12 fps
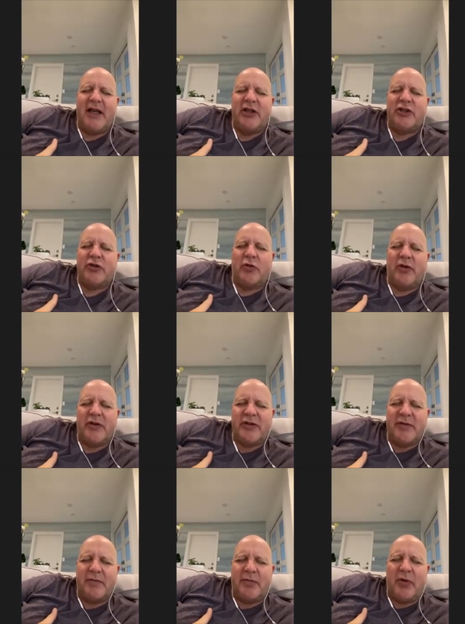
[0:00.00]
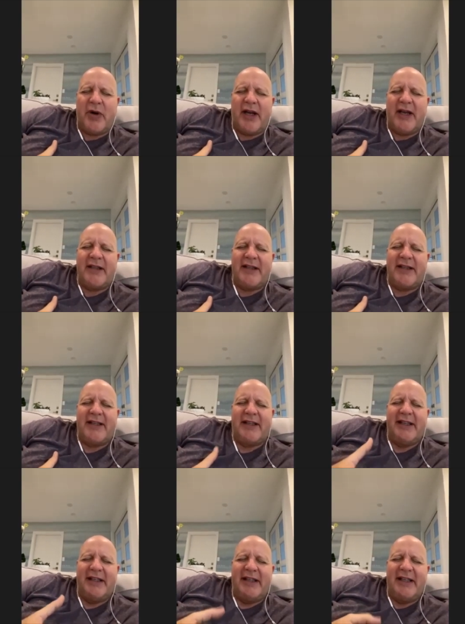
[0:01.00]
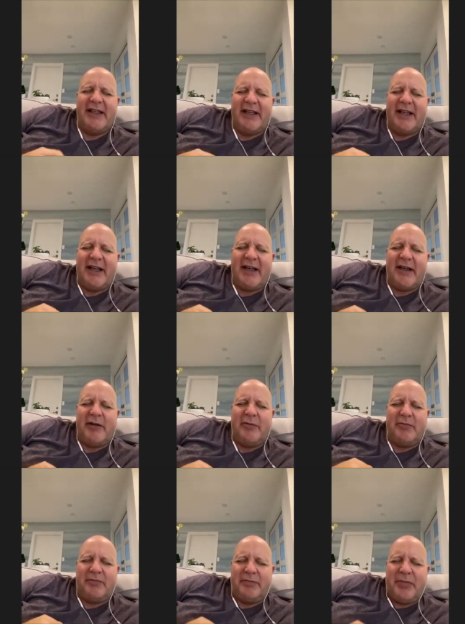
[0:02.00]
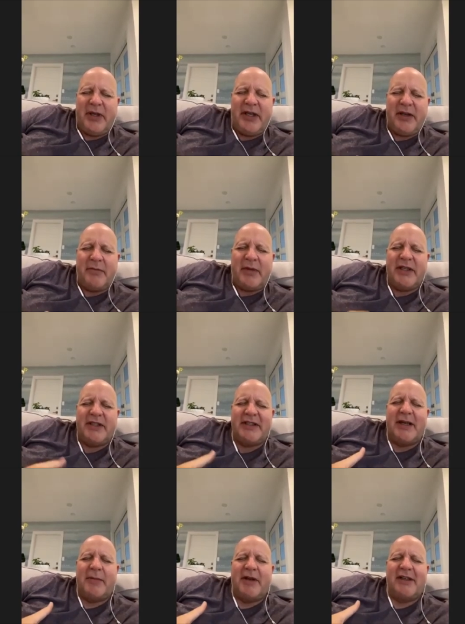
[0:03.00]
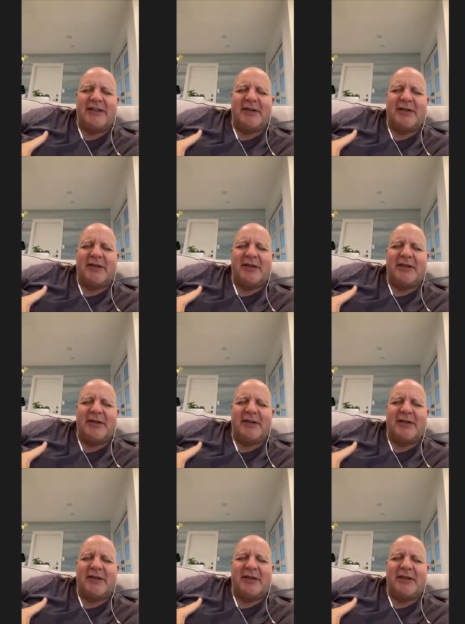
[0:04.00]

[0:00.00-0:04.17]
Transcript: shortness of breath, um, pit in my stomach.